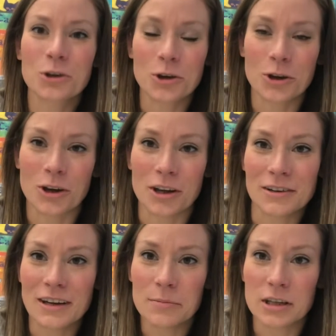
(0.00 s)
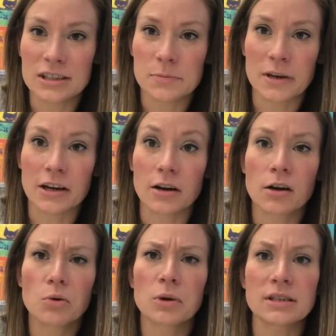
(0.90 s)
Good, it means bigger.
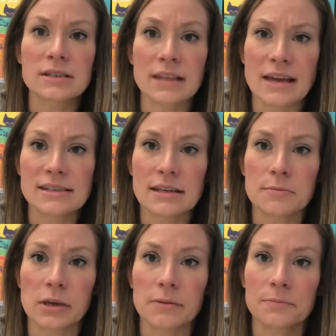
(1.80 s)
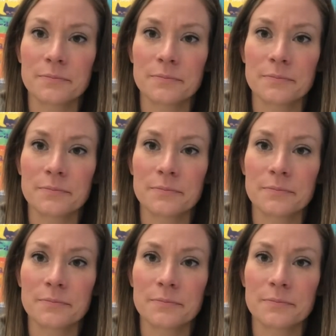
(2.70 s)
What does less than mean?